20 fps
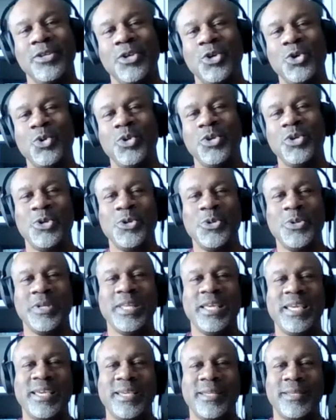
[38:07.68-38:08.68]
You and
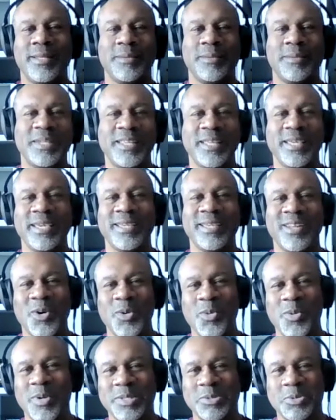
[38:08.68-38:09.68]
Ed, I mean, Ed
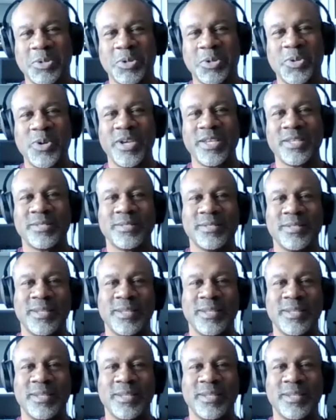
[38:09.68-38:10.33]
always requests,